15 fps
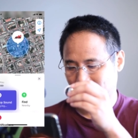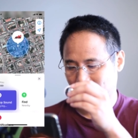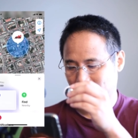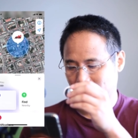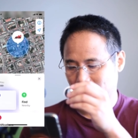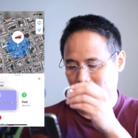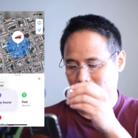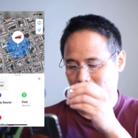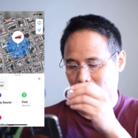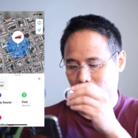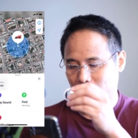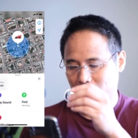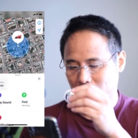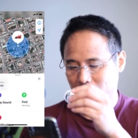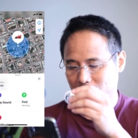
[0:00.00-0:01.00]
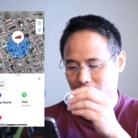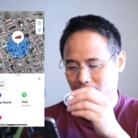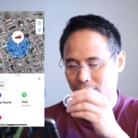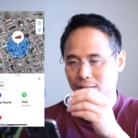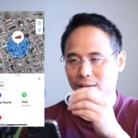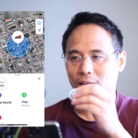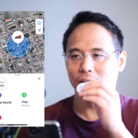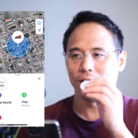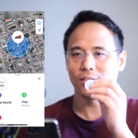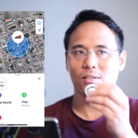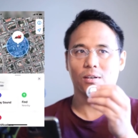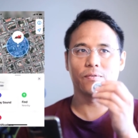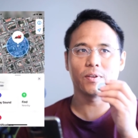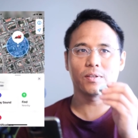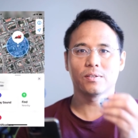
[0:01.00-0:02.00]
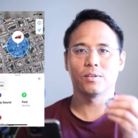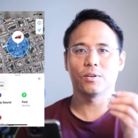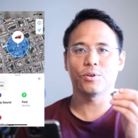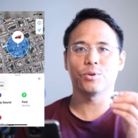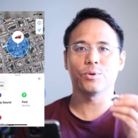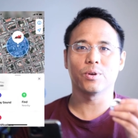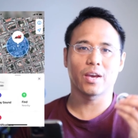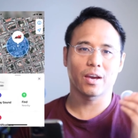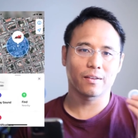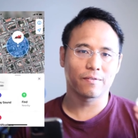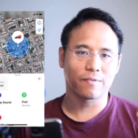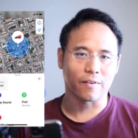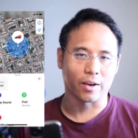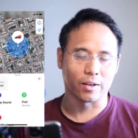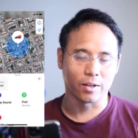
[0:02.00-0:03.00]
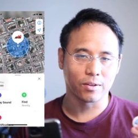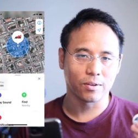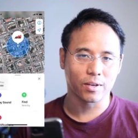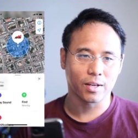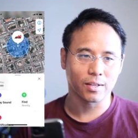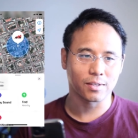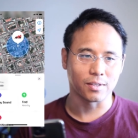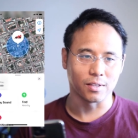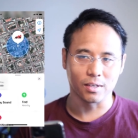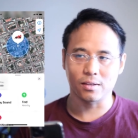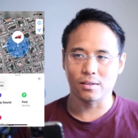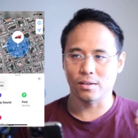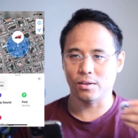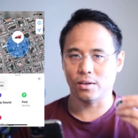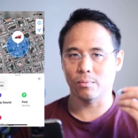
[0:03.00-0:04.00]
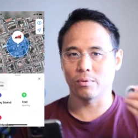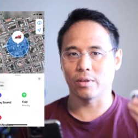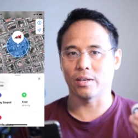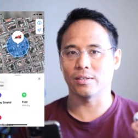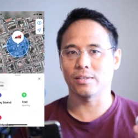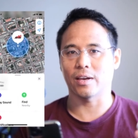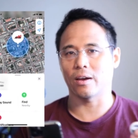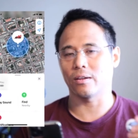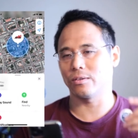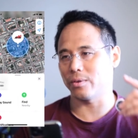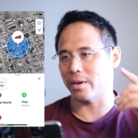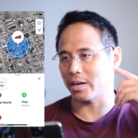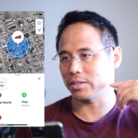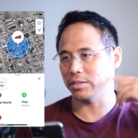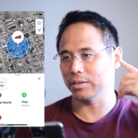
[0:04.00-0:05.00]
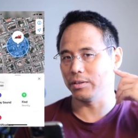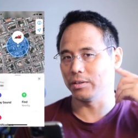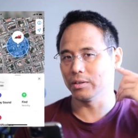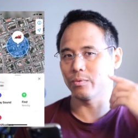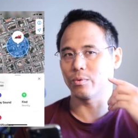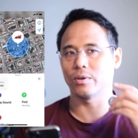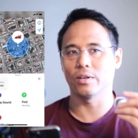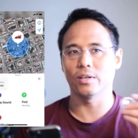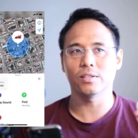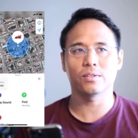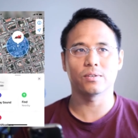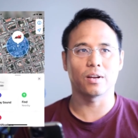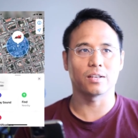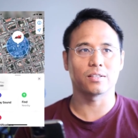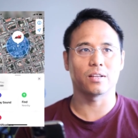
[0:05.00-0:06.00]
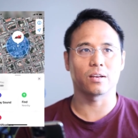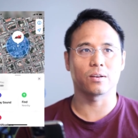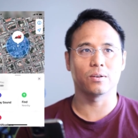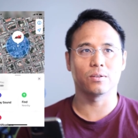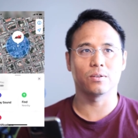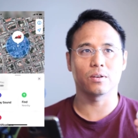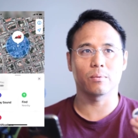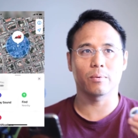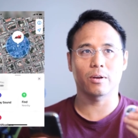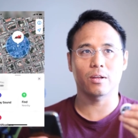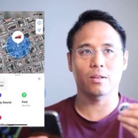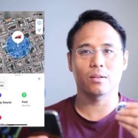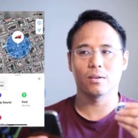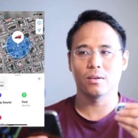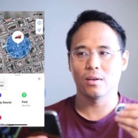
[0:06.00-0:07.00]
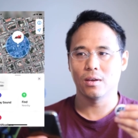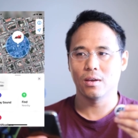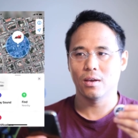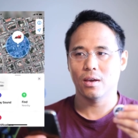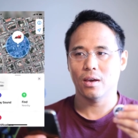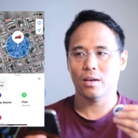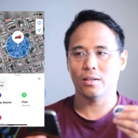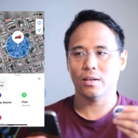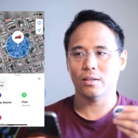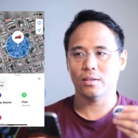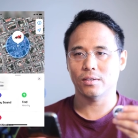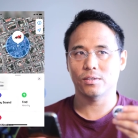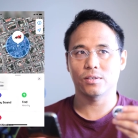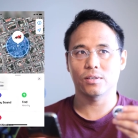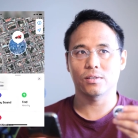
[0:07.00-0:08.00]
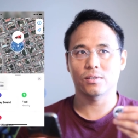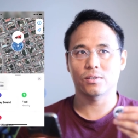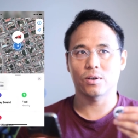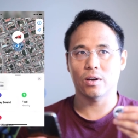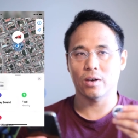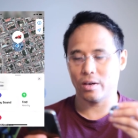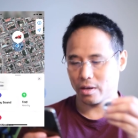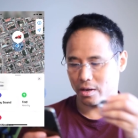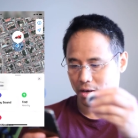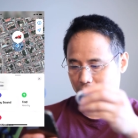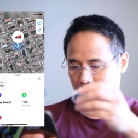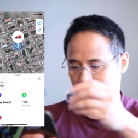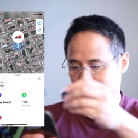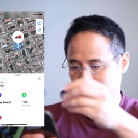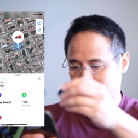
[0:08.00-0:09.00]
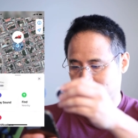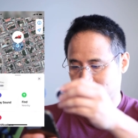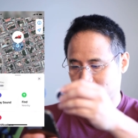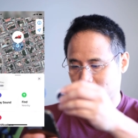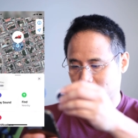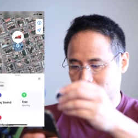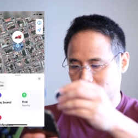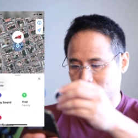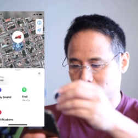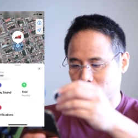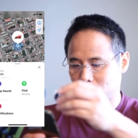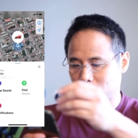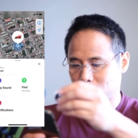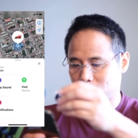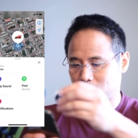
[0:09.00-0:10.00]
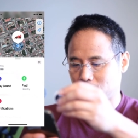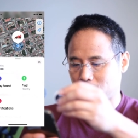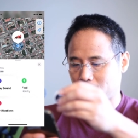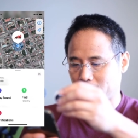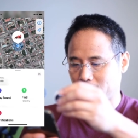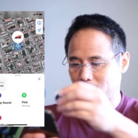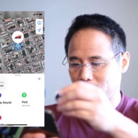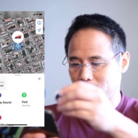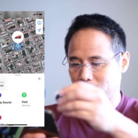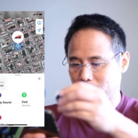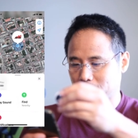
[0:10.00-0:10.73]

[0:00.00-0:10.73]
Okay, let's stop playing the sound. So if it's near you, you can't find it, you can't see it, then you can play a sound to actually hear where it is. So that's like a good thing about it. And then let's just try and go to find.